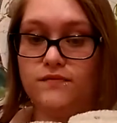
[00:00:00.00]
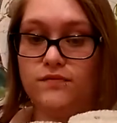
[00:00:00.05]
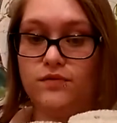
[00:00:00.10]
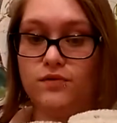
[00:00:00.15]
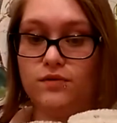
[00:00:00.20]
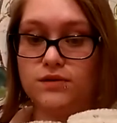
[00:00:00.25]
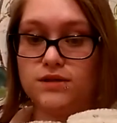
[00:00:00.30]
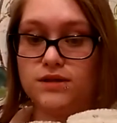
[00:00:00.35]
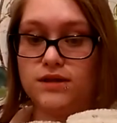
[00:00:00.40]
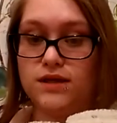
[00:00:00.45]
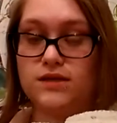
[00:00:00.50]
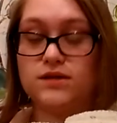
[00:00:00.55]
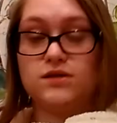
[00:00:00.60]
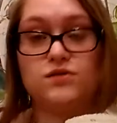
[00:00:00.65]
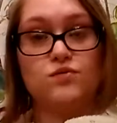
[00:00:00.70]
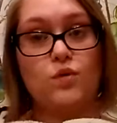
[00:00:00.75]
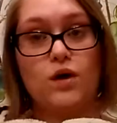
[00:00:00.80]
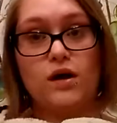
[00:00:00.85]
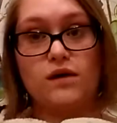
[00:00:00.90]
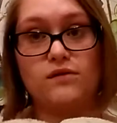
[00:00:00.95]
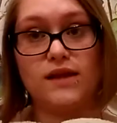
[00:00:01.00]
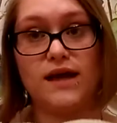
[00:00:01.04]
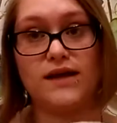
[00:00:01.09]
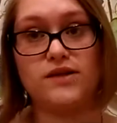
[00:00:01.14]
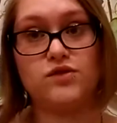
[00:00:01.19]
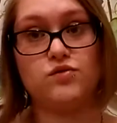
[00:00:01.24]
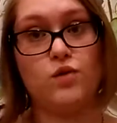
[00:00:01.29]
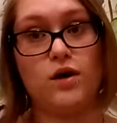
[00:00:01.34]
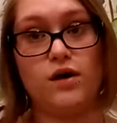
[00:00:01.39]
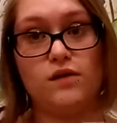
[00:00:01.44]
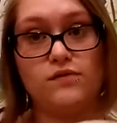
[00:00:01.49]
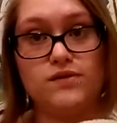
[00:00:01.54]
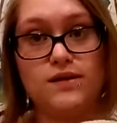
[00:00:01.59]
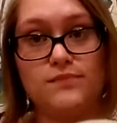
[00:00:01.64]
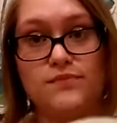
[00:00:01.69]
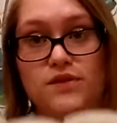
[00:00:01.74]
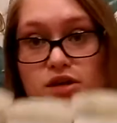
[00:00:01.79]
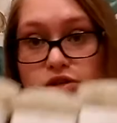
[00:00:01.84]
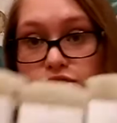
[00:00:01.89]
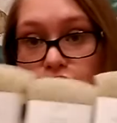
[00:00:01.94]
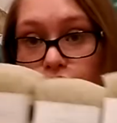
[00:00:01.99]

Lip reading: 4, 6, 12, like 12 something.